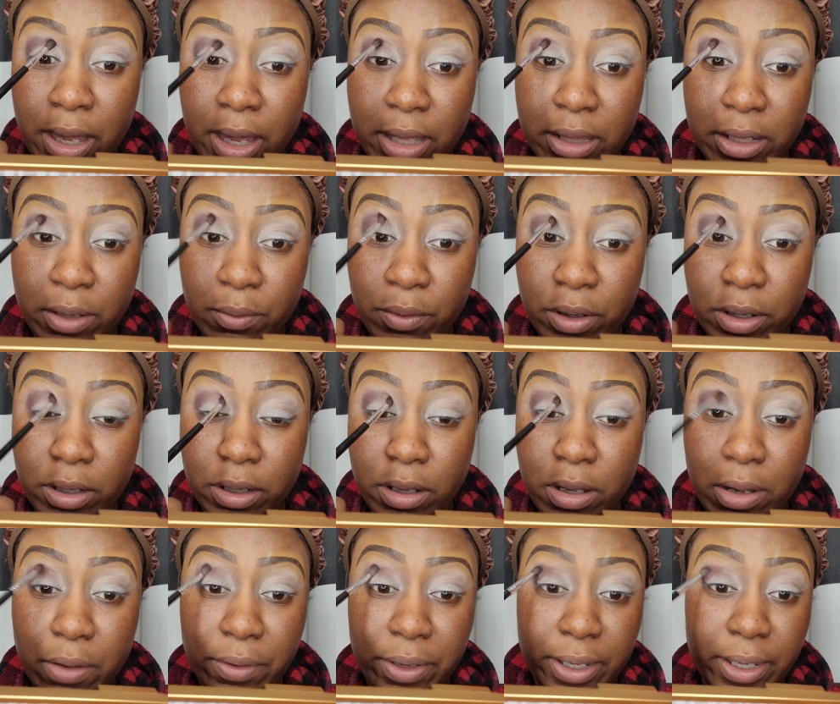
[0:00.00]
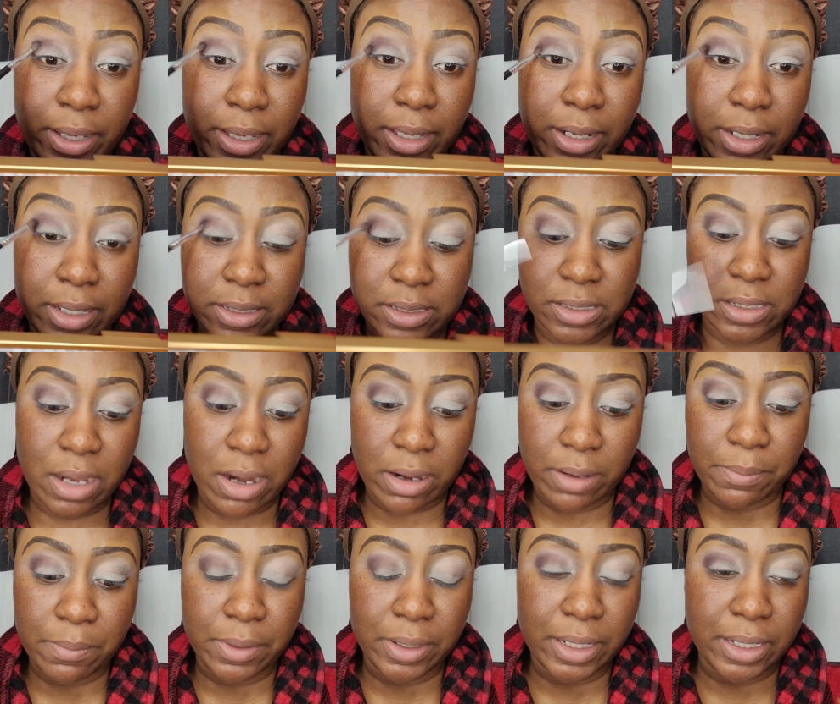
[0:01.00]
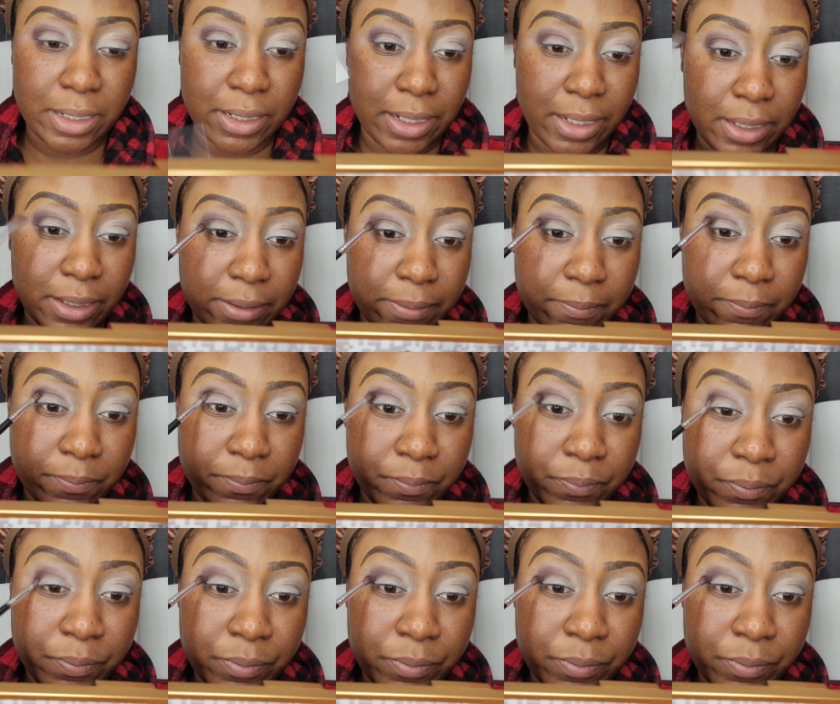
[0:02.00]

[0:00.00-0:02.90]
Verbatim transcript: And then we're gonna go ahead and start blending